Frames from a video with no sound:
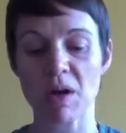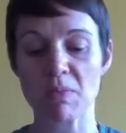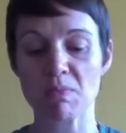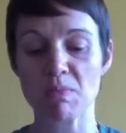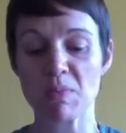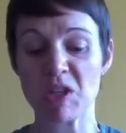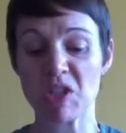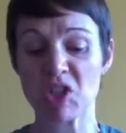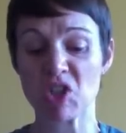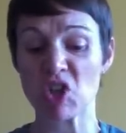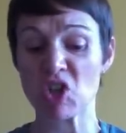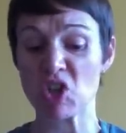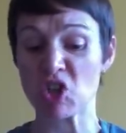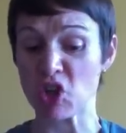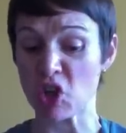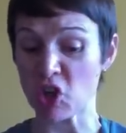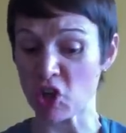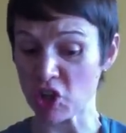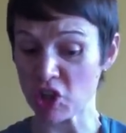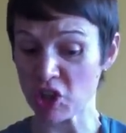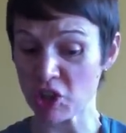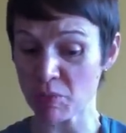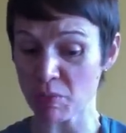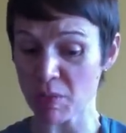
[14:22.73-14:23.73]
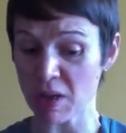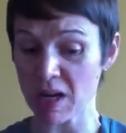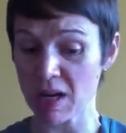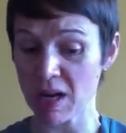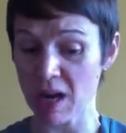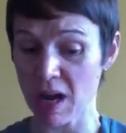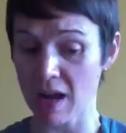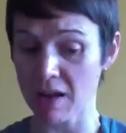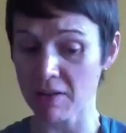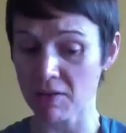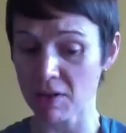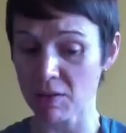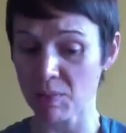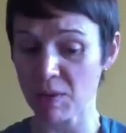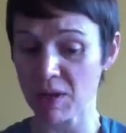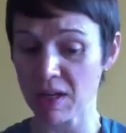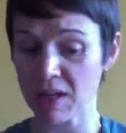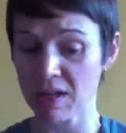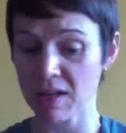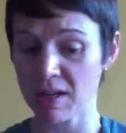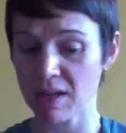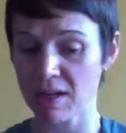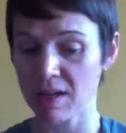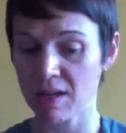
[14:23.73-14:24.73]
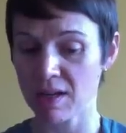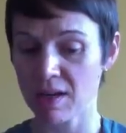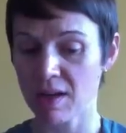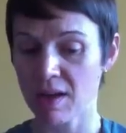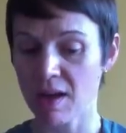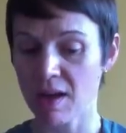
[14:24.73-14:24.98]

"Mr. Tushman," I repeated.